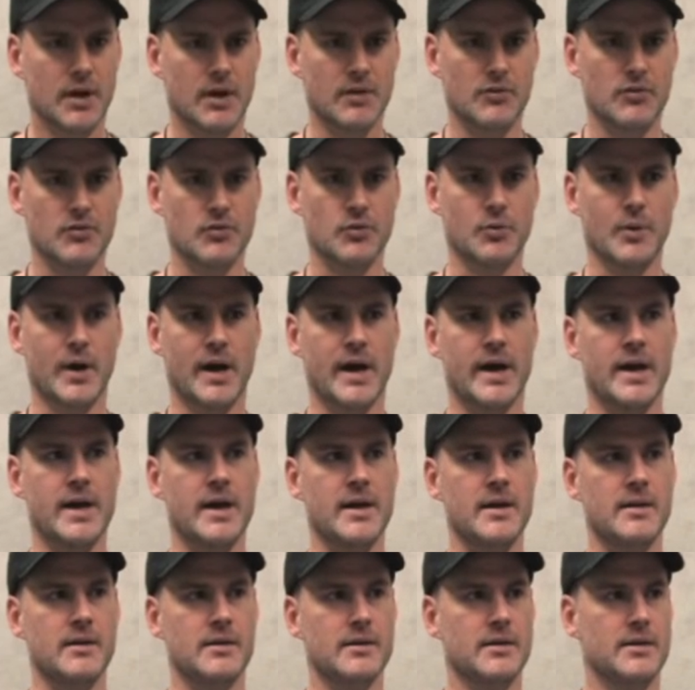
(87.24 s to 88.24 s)
into
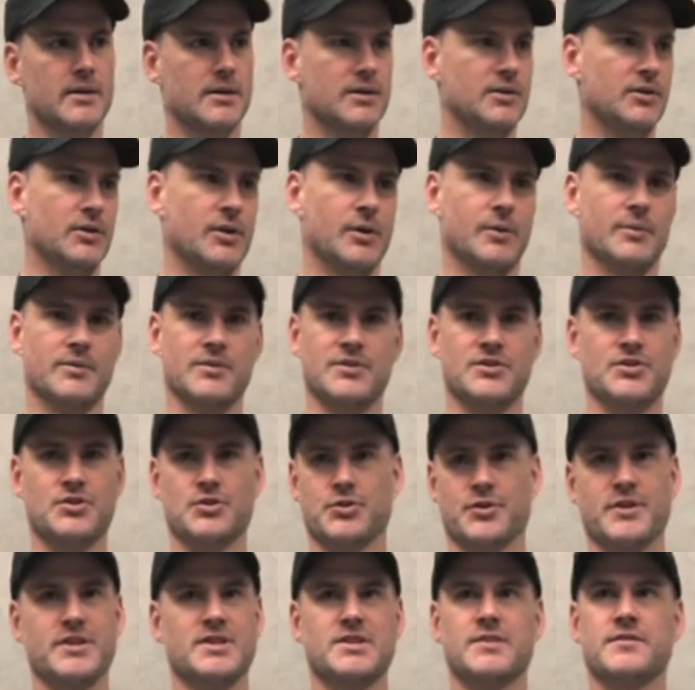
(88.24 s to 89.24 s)
a,
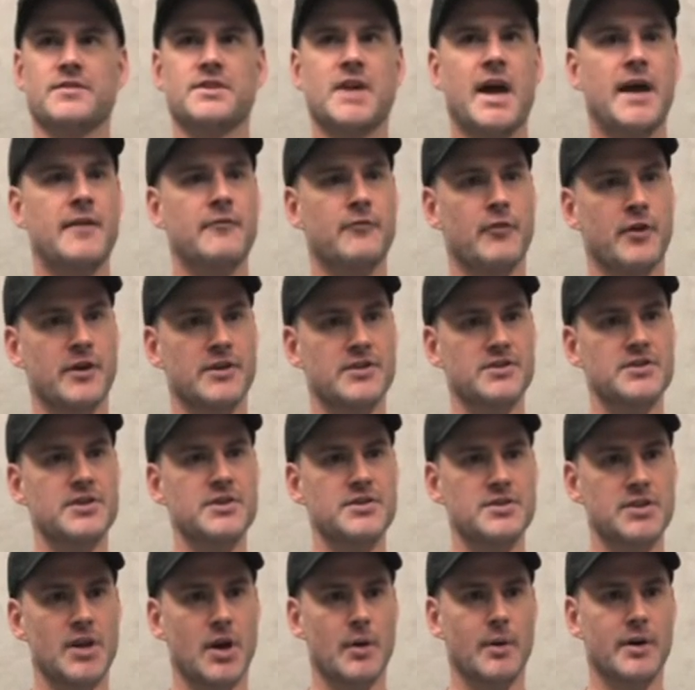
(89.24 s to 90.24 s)
streets of San
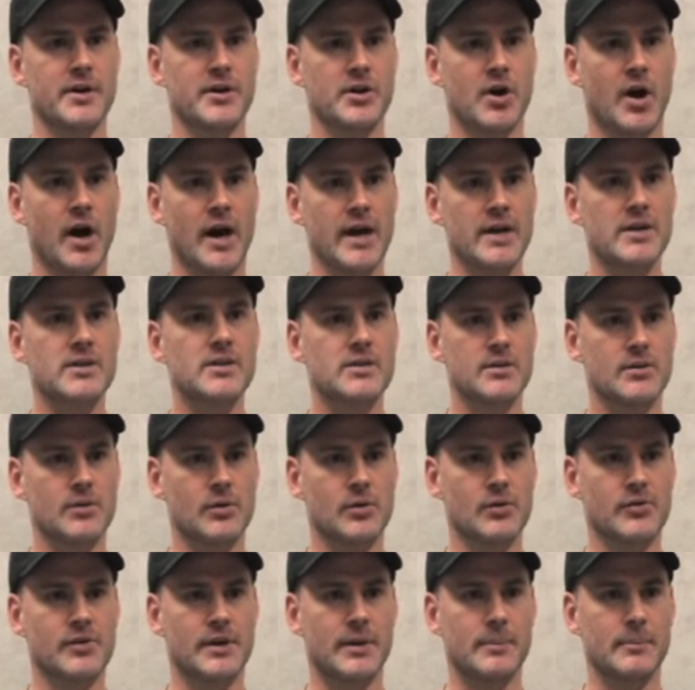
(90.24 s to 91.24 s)
Francisco at night
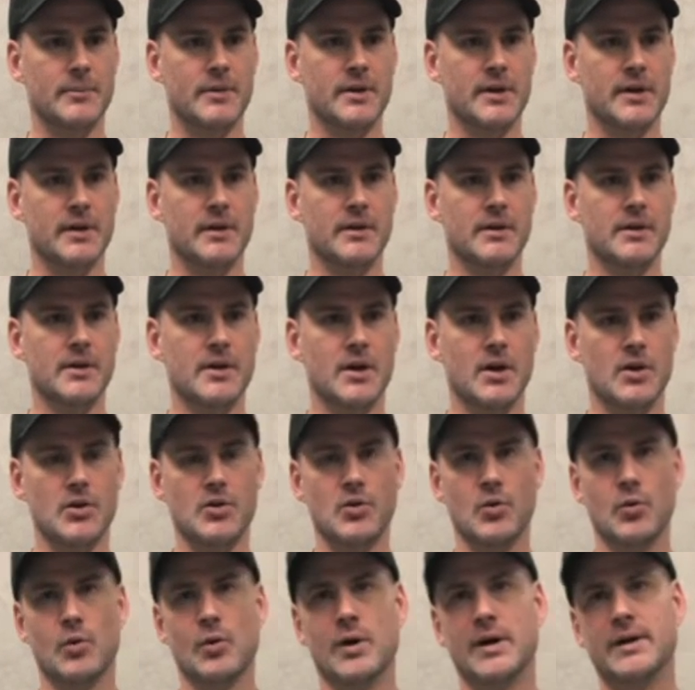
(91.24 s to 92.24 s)
or something,
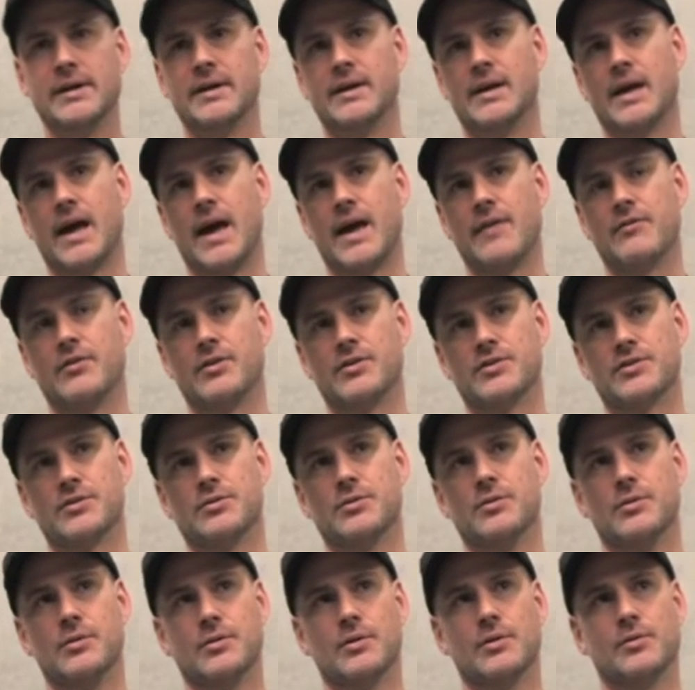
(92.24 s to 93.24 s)
you're having
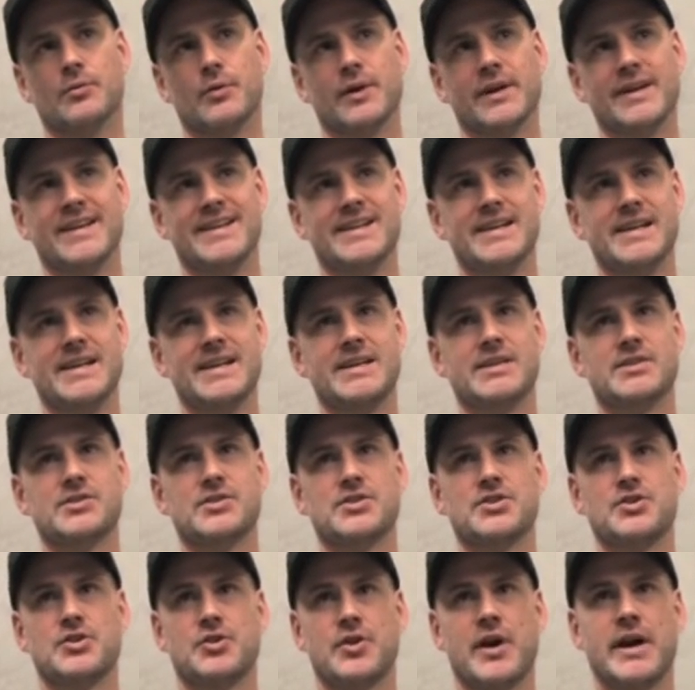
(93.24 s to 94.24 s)
to really
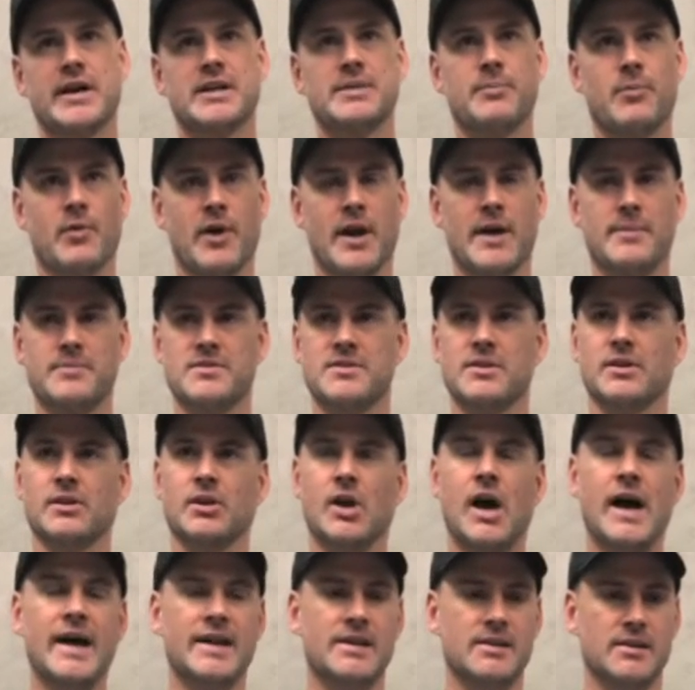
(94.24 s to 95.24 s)
deconstruct perhaps the
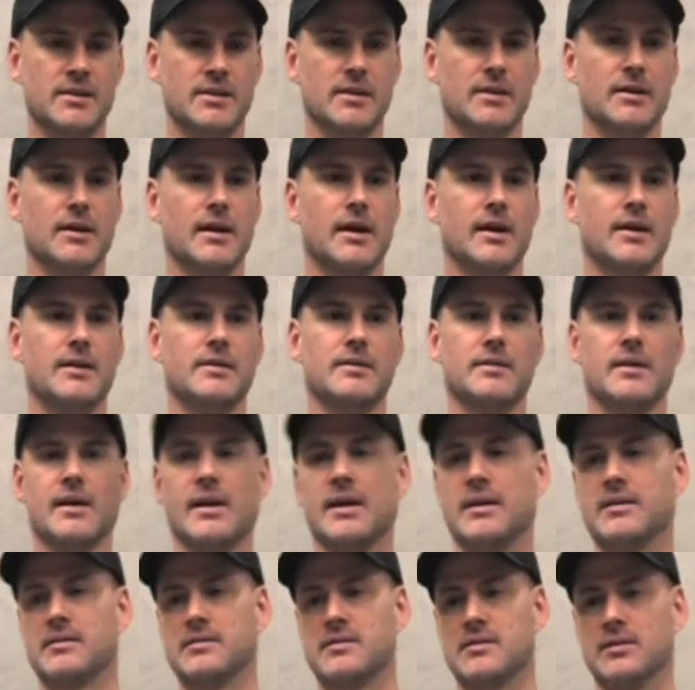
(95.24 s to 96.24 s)
lighting
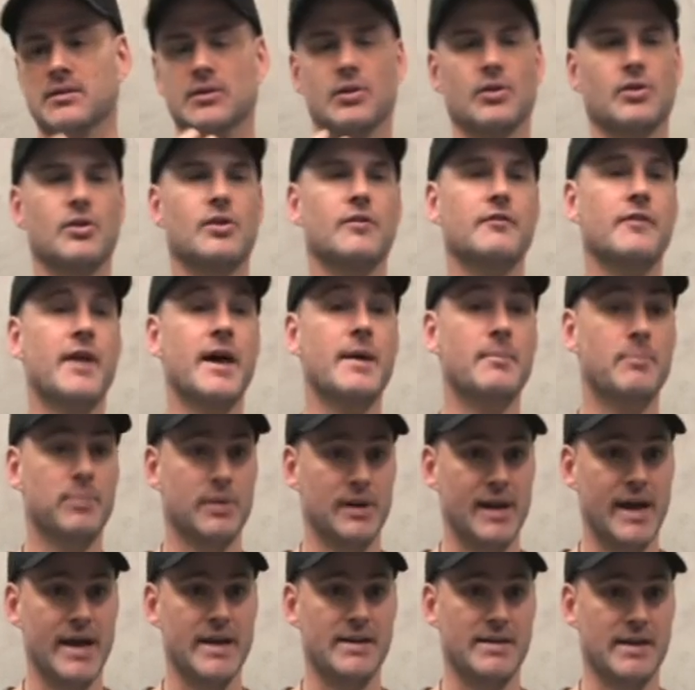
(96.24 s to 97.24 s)
and the look of that
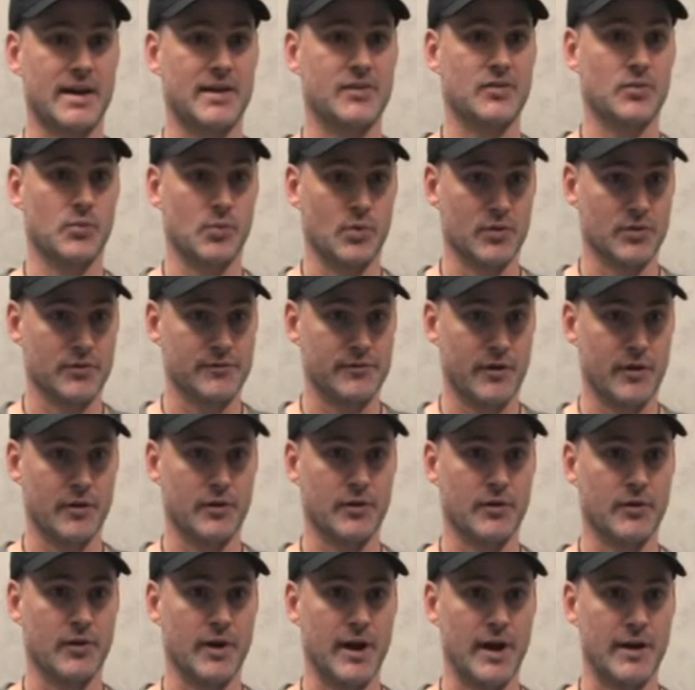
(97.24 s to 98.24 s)
plate as it was
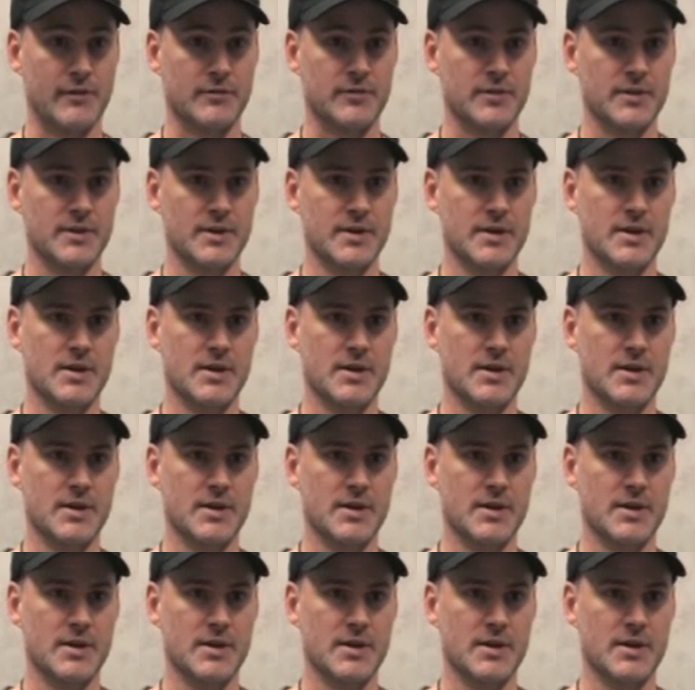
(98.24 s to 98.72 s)
photographed.